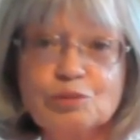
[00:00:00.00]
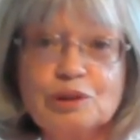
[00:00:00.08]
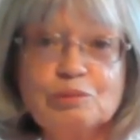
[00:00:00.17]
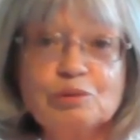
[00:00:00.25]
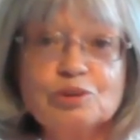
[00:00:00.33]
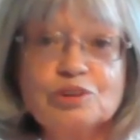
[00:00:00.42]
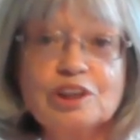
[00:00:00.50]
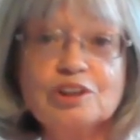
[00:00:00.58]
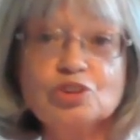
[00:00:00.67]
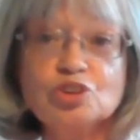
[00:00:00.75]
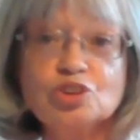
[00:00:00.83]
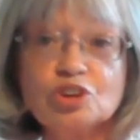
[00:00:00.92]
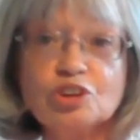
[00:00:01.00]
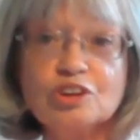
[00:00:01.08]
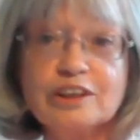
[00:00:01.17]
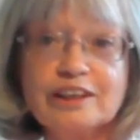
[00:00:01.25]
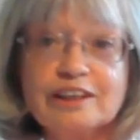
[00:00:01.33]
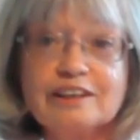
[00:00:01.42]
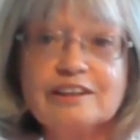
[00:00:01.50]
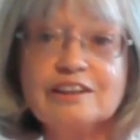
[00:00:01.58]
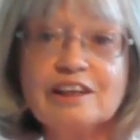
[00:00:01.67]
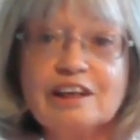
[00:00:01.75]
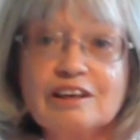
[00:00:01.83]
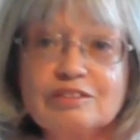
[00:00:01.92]
We will know joy
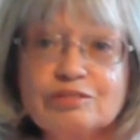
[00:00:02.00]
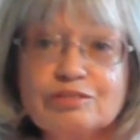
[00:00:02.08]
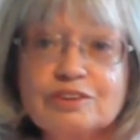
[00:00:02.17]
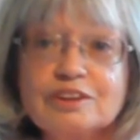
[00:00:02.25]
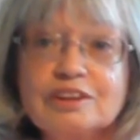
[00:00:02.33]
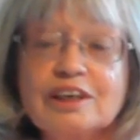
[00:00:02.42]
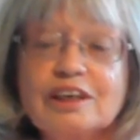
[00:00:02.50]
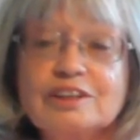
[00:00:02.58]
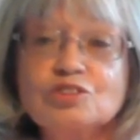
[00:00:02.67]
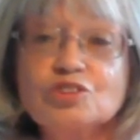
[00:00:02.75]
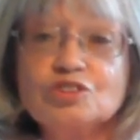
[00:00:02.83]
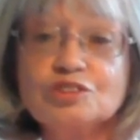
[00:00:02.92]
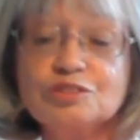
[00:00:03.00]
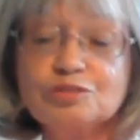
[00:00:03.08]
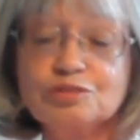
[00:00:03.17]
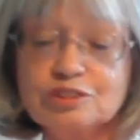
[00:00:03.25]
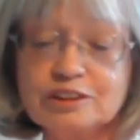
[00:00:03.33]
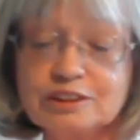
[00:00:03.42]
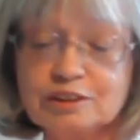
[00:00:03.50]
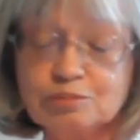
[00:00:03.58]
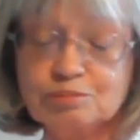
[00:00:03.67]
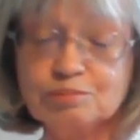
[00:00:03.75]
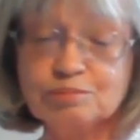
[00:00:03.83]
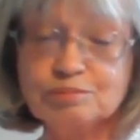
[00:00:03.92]
and love and true
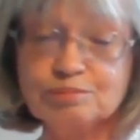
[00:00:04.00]
freedom.